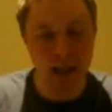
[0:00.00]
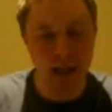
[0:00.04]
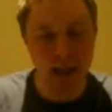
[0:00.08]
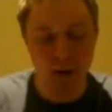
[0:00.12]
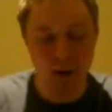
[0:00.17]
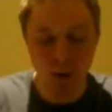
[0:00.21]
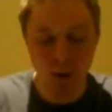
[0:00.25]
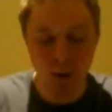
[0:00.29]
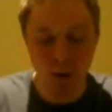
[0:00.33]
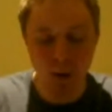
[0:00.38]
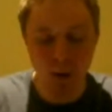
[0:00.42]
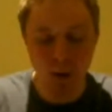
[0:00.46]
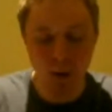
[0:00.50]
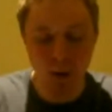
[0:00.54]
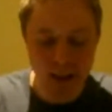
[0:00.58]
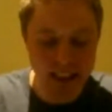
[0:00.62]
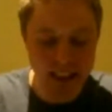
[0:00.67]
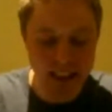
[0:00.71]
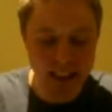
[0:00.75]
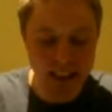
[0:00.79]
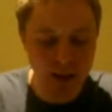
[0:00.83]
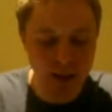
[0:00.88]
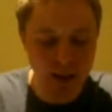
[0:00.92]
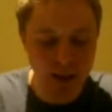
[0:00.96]
horses going to
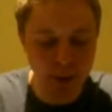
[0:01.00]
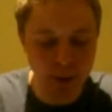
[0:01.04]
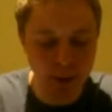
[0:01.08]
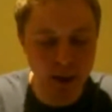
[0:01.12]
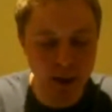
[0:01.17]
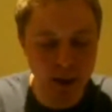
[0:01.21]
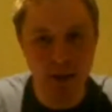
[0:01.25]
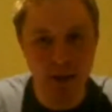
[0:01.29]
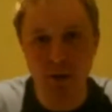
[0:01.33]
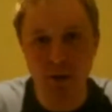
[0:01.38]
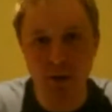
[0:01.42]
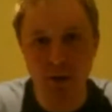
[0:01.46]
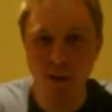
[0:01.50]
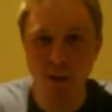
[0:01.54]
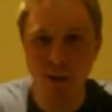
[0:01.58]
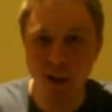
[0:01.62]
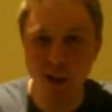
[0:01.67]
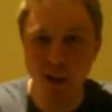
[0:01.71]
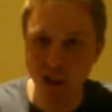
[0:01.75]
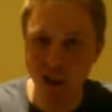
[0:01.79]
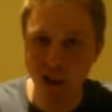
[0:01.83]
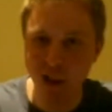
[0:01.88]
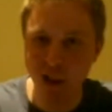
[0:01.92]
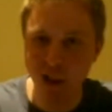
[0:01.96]
post it, which means we just miss
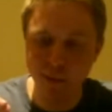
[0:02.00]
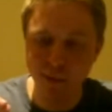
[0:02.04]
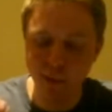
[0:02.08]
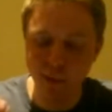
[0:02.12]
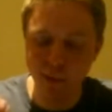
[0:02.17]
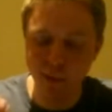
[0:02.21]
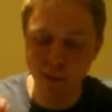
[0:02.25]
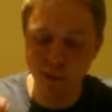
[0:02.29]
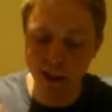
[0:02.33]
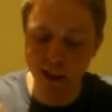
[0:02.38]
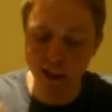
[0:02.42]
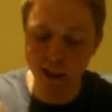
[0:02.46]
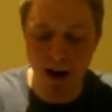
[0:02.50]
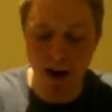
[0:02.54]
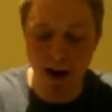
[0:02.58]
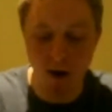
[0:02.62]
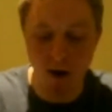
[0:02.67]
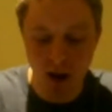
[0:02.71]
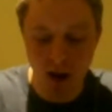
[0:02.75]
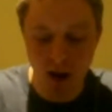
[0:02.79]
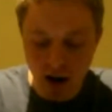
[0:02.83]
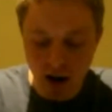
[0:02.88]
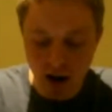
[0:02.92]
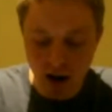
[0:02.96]
out on
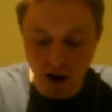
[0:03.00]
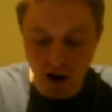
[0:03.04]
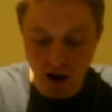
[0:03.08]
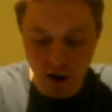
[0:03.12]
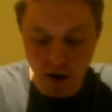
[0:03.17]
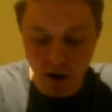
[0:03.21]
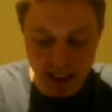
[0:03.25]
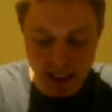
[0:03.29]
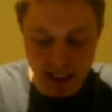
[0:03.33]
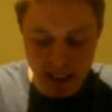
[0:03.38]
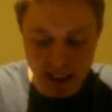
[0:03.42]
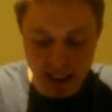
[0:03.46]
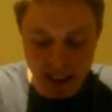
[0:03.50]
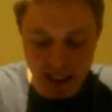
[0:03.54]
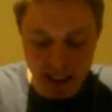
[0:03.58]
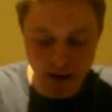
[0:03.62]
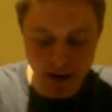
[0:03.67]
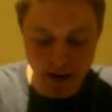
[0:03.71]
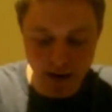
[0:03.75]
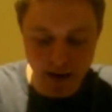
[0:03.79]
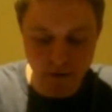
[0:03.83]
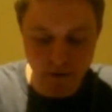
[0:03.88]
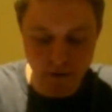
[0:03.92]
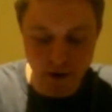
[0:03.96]
getting the first 4
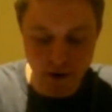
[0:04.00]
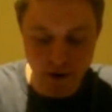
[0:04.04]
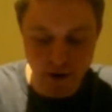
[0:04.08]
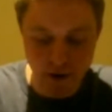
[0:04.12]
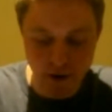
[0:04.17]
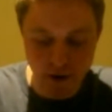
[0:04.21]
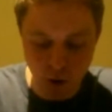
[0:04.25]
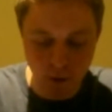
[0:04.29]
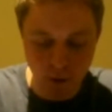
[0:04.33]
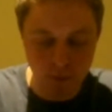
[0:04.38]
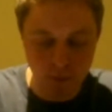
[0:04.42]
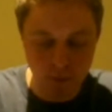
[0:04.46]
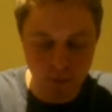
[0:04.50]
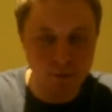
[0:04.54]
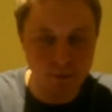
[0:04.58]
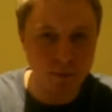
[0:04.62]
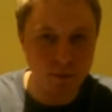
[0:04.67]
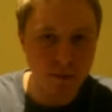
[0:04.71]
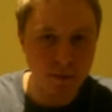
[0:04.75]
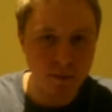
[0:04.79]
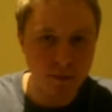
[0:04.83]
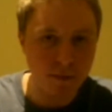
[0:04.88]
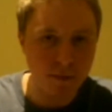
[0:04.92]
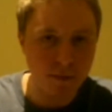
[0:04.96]
for
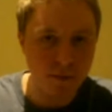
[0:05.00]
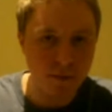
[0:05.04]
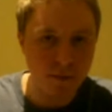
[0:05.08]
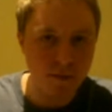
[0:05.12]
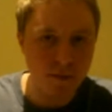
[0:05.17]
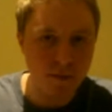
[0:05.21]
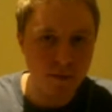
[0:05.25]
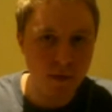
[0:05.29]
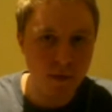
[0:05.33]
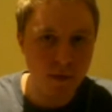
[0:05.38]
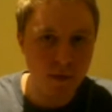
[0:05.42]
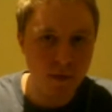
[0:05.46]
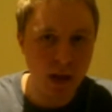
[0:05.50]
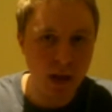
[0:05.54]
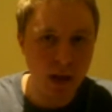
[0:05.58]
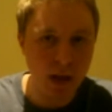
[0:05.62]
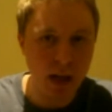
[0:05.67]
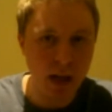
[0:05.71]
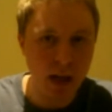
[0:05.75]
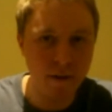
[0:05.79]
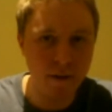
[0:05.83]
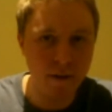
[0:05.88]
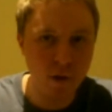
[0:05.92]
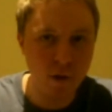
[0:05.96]
each way terms.
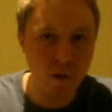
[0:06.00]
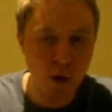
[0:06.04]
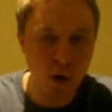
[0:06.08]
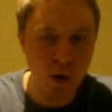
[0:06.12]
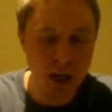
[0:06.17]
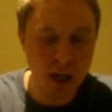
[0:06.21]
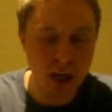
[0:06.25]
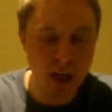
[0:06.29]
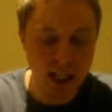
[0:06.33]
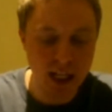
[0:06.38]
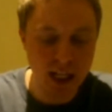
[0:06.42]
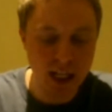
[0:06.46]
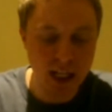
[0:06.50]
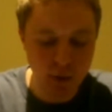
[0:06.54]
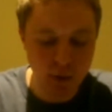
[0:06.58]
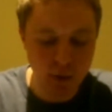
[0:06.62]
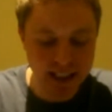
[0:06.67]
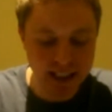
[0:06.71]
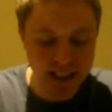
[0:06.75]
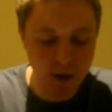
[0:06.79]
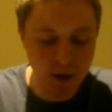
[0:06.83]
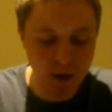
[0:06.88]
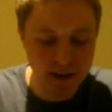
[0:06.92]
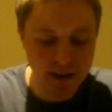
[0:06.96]
It's a very, very
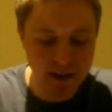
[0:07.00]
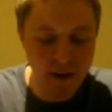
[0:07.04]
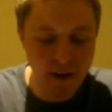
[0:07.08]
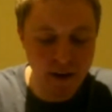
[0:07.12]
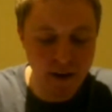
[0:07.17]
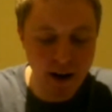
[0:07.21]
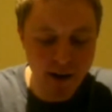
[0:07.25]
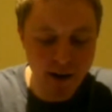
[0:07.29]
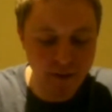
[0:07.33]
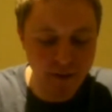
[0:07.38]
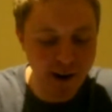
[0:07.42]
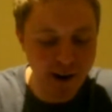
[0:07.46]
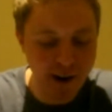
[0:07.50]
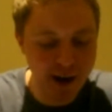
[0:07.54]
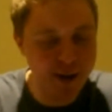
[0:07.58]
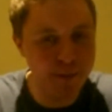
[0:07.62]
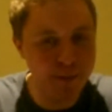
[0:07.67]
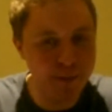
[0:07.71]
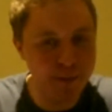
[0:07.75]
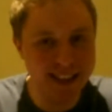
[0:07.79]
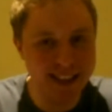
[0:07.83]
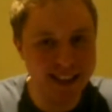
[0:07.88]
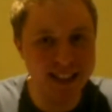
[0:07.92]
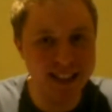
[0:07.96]
competitive race here, isn't
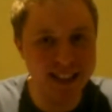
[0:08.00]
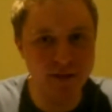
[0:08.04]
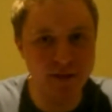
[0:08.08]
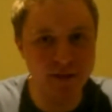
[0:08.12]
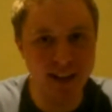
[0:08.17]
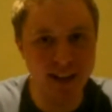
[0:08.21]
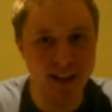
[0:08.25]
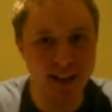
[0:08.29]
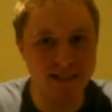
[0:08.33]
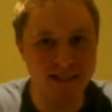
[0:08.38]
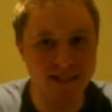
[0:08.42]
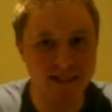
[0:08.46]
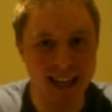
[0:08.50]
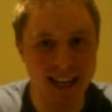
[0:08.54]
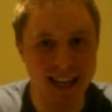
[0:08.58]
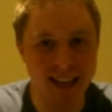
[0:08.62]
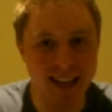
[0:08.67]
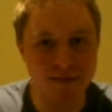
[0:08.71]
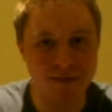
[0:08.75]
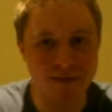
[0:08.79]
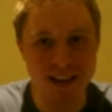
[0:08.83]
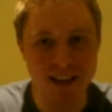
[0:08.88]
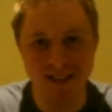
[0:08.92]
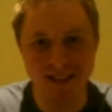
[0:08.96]
it, Adam? Last year we
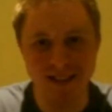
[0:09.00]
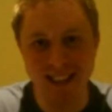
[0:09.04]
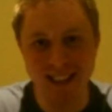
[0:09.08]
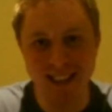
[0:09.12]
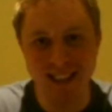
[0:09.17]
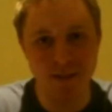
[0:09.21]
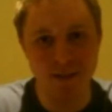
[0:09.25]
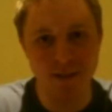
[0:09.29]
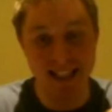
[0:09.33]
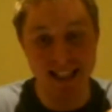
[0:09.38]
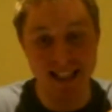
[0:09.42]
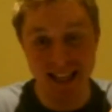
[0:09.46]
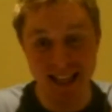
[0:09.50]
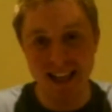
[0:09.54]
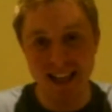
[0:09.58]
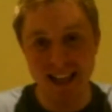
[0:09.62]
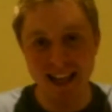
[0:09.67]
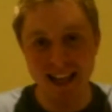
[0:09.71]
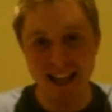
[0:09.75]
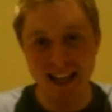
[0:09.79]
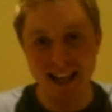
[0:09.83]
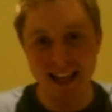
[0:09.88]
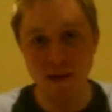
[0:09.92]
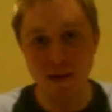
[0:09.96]
had My
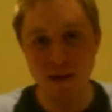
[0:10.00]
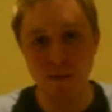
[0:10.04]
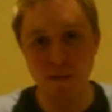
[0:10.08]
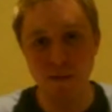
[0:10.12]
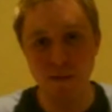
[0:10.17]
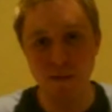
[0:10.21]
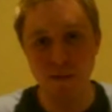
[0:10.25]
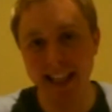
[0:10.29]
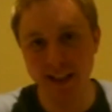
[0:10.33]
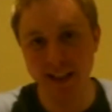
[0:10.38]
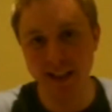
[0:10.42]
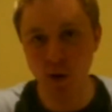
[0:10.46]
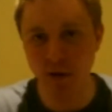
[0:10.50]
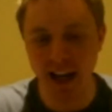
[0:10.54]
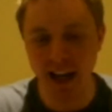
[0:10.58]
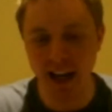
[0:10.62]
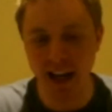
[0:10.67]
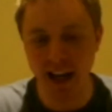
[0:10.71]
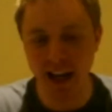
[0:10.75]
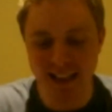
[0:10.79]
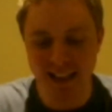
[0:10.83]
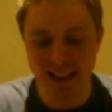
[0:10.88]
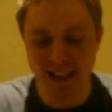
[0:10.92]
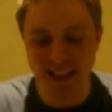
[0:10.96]
Tent or Yours running in this.
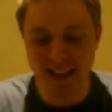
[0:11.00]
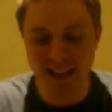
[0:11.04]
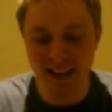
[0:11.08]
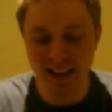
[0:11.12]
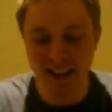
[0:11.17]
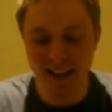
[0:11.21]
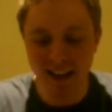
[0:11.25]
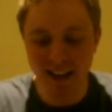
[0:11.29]
Nothing